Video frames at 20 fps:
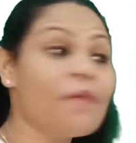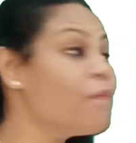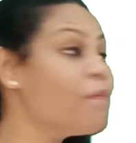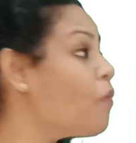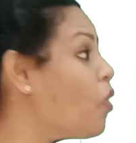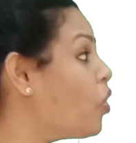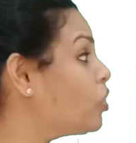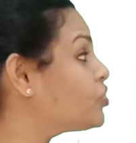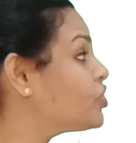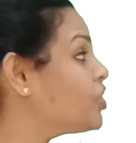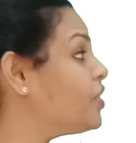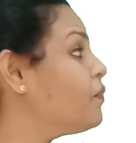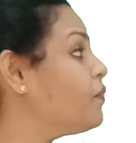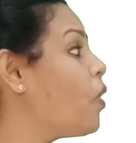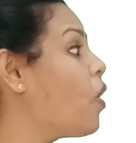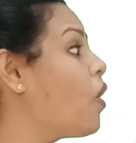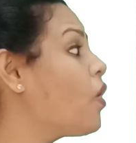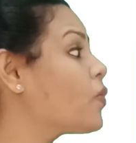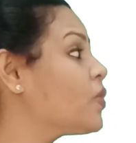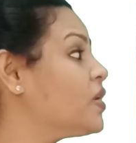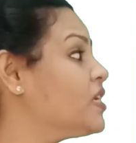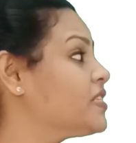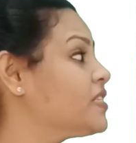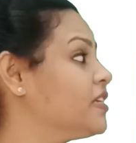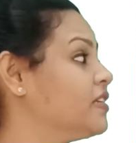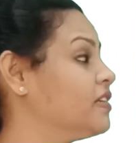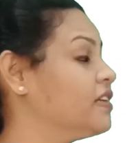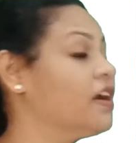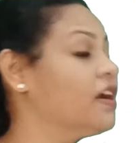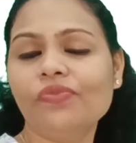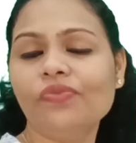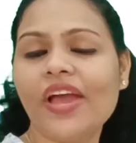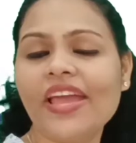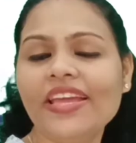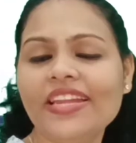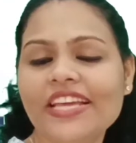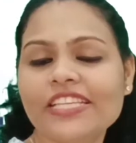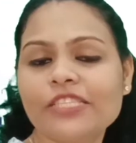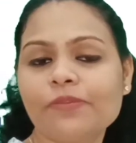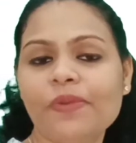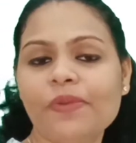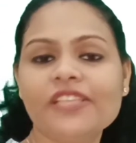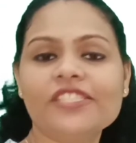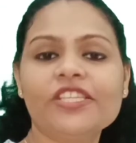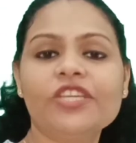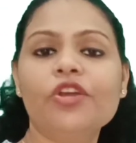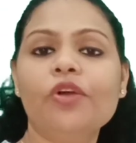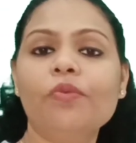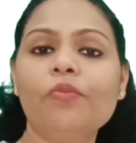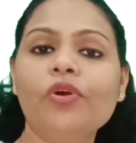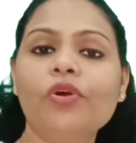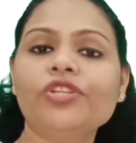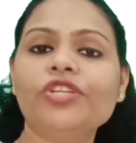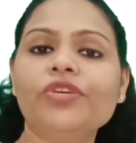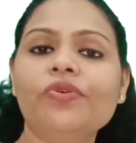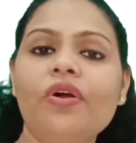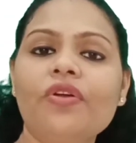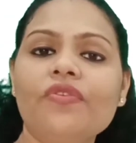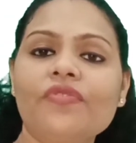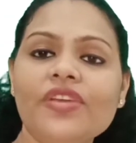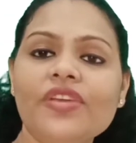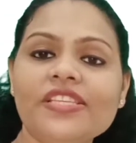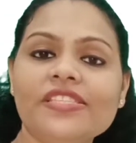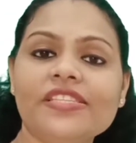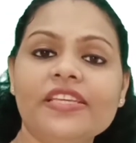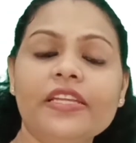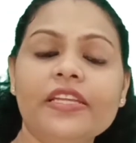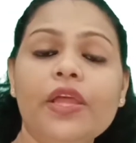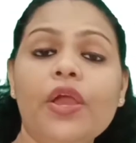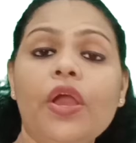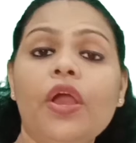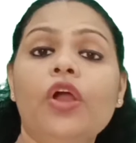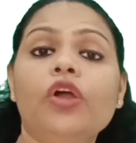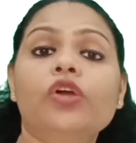Motive or reason. While expressing your motive or reason,